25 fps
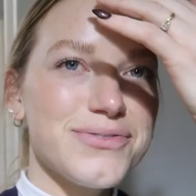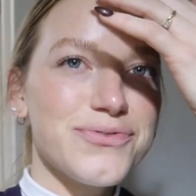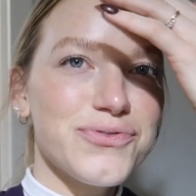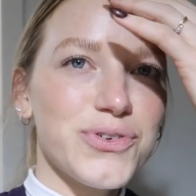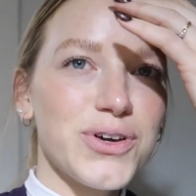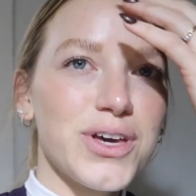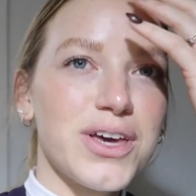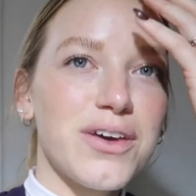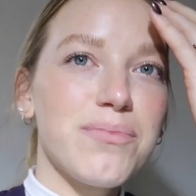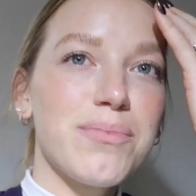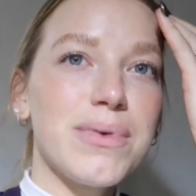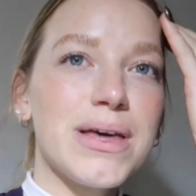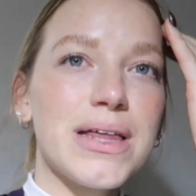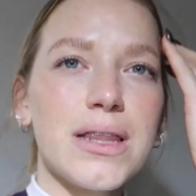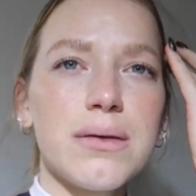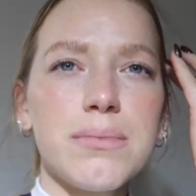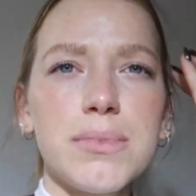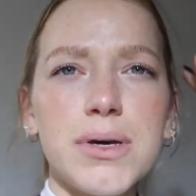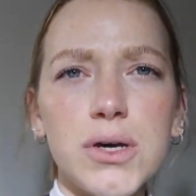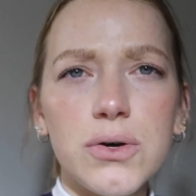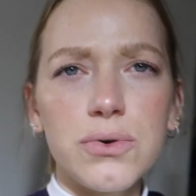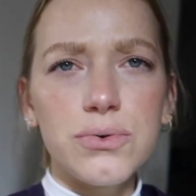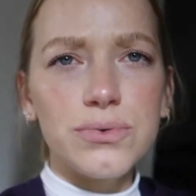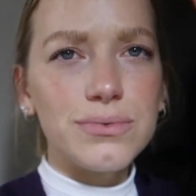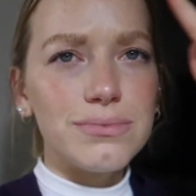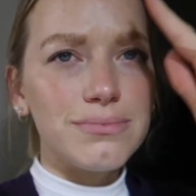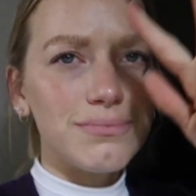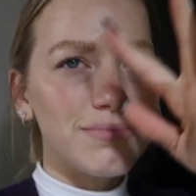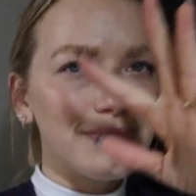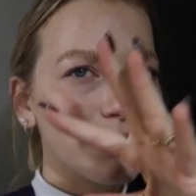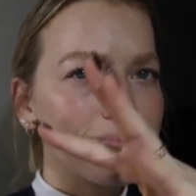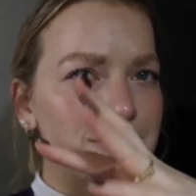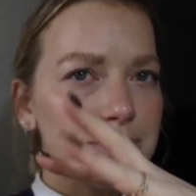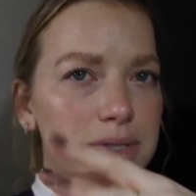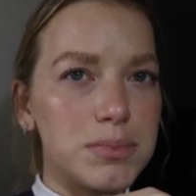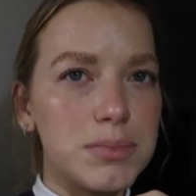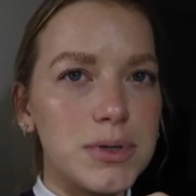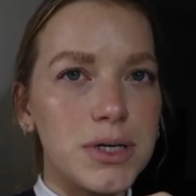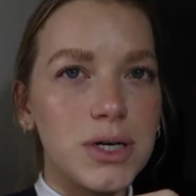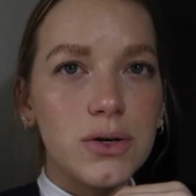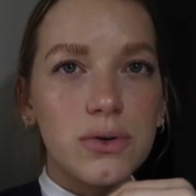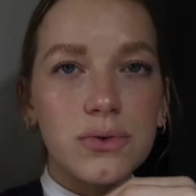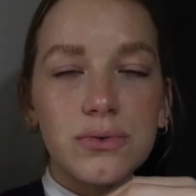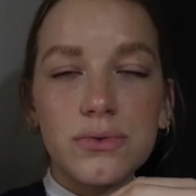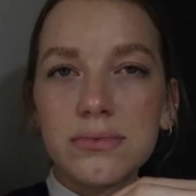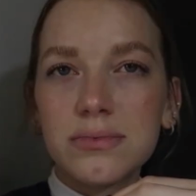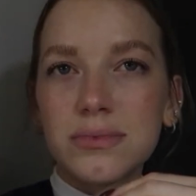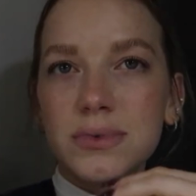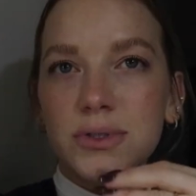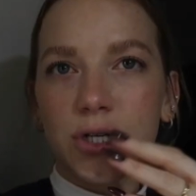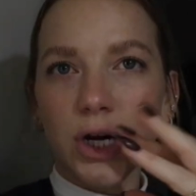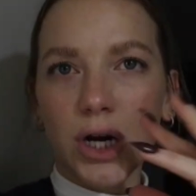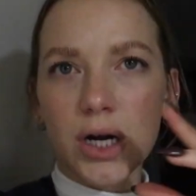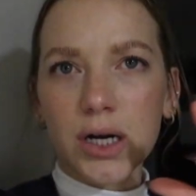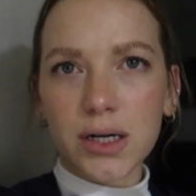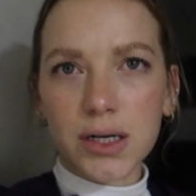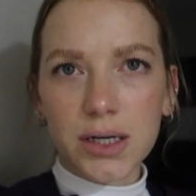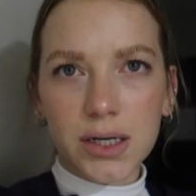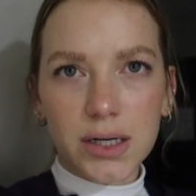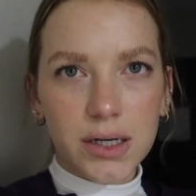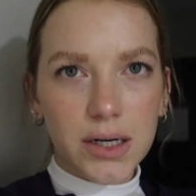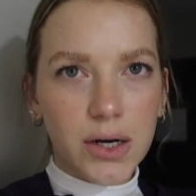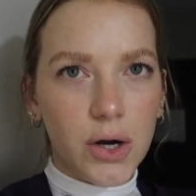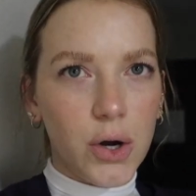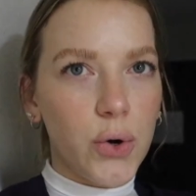forgive me. Let me go darker.